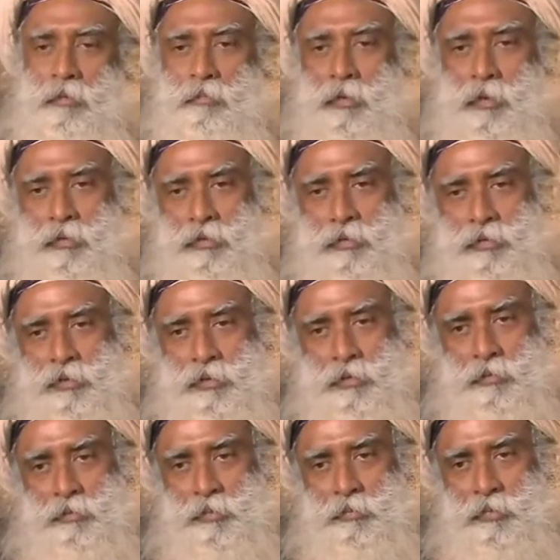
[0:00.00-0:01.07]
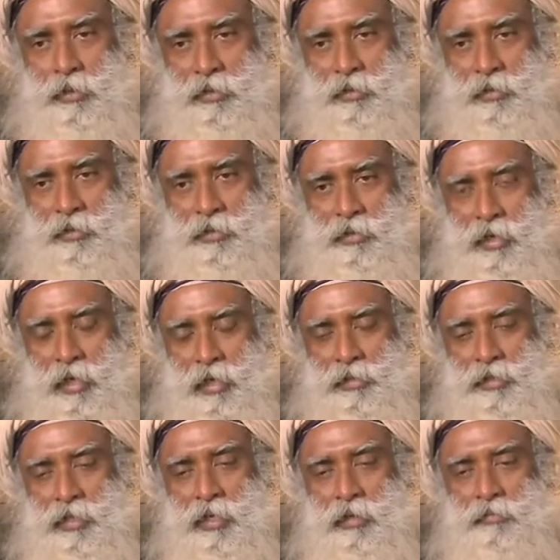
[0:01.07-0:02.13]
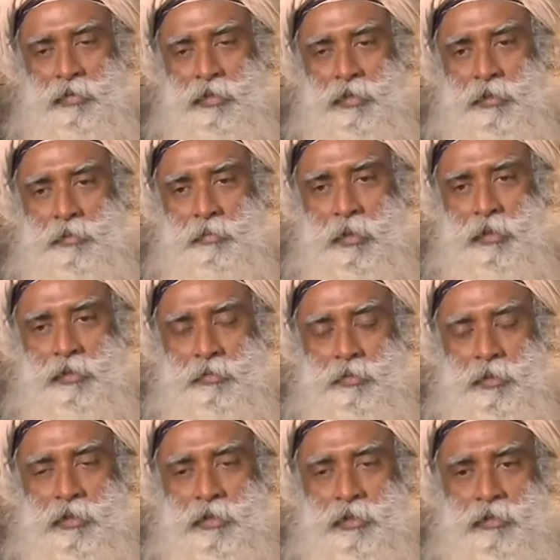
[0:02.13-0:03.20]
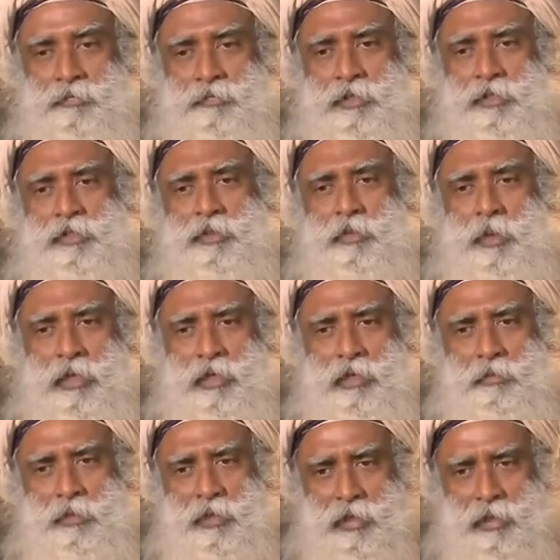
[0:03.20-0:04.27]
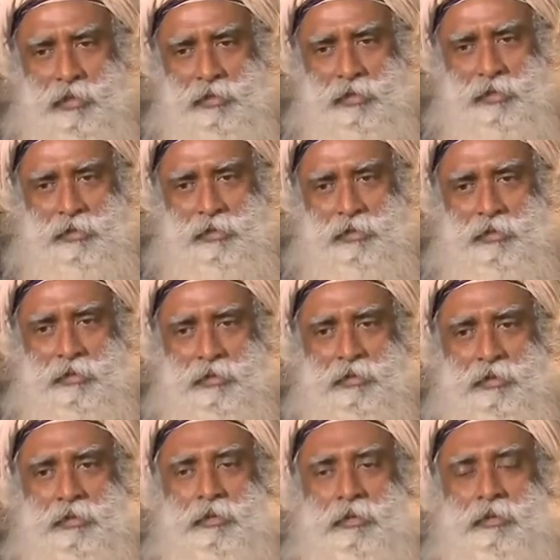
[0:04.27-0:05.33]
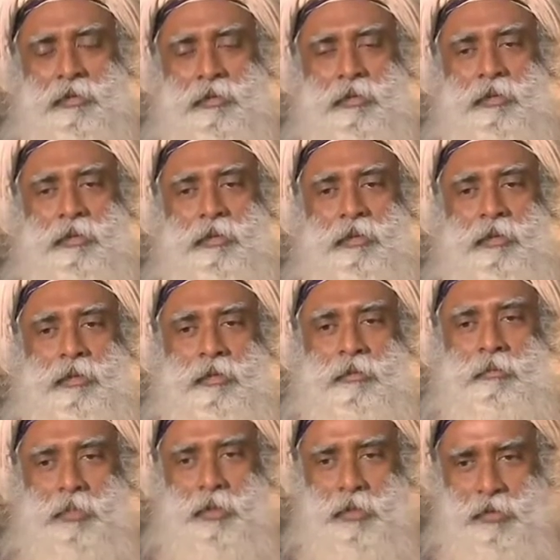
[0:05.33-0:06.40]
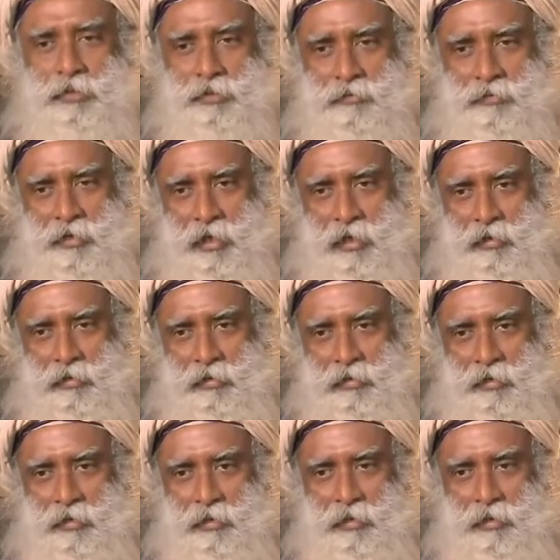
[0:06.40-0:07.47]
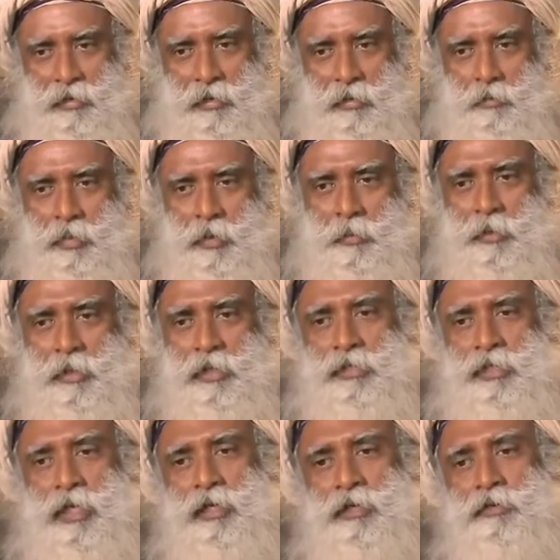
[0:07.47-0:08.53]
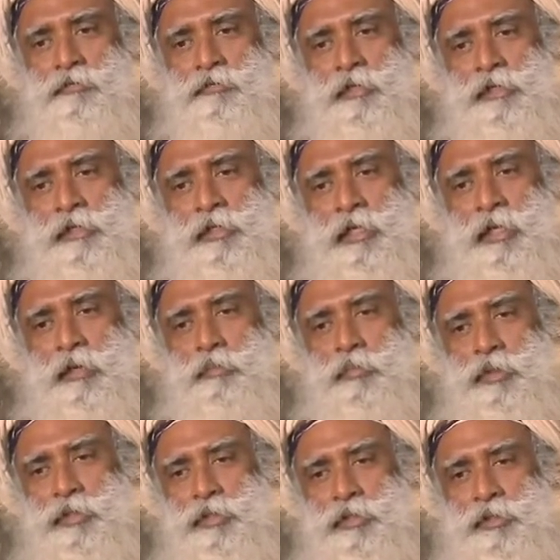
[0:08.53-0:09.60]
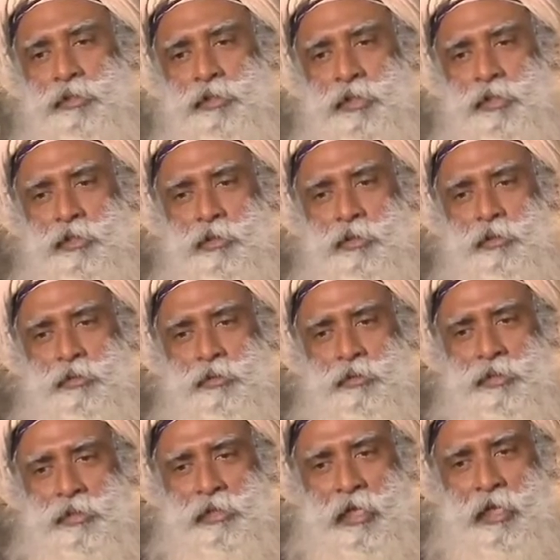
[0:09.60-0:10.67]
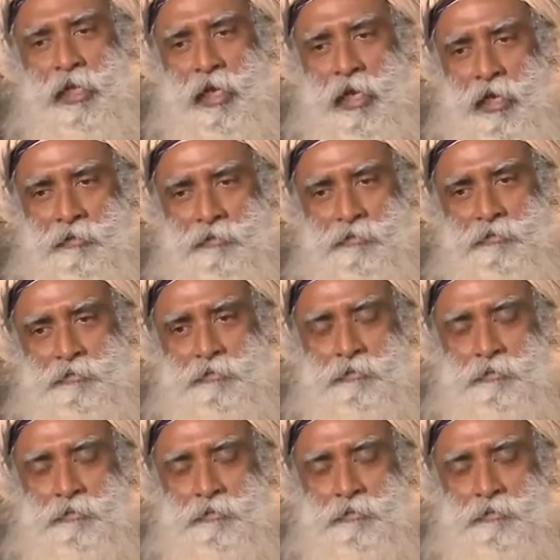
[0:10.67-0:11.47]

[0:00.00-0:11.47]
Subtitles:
Because the human being has come with this possibility, which is quite limitless, because of that, people are trying to fix their ambitions and goals in their life.